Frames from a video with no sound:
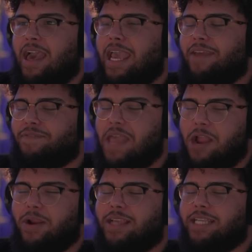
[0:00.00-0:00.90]
if
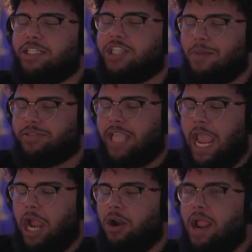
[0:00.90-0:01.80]
there is a jump
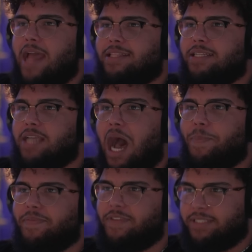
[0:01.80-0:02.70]
scare at the
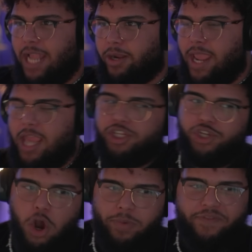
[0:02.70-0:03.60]
top of the staircase,
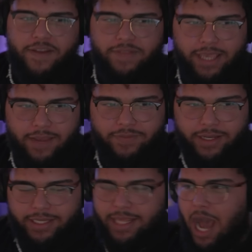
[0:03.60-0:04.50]
you owe me 50
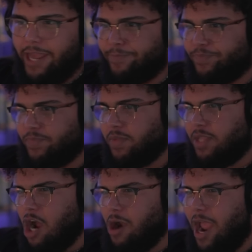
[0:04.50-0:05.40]
gifted. Got it?
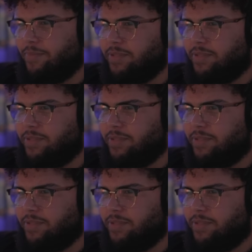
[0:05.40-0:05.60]
All right,